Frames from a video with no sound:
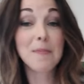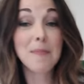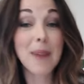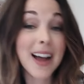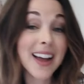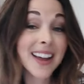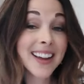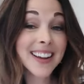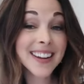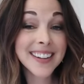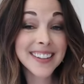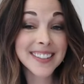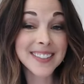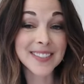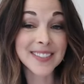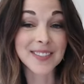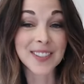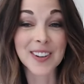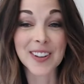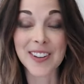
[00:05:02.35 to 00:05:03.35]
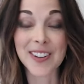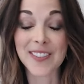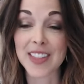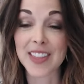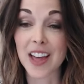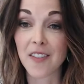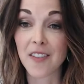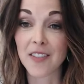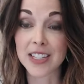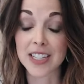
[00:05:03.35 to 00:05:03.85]
my rule of
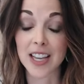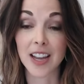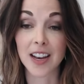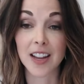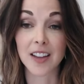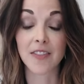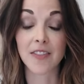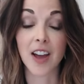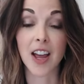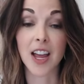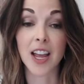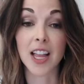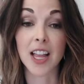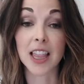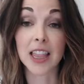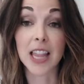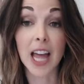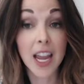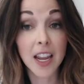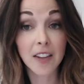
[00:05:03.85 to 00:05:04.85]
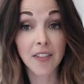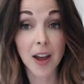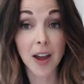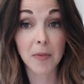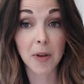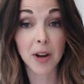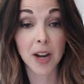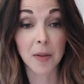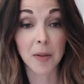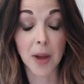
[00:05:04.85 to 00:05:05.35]
thumb is that if I like
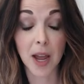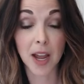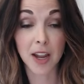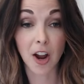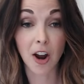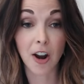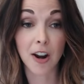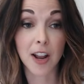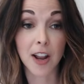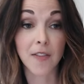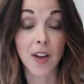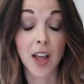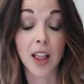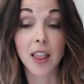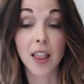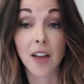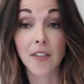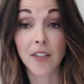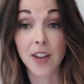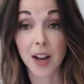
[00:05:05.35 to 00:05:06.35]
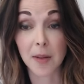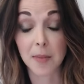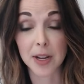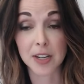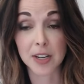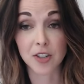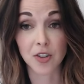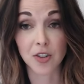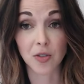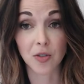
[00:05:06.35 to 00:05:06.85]
fabric, I buy a yarn. If I love it, I buy
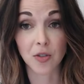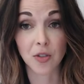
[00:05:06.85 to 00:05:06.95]
two.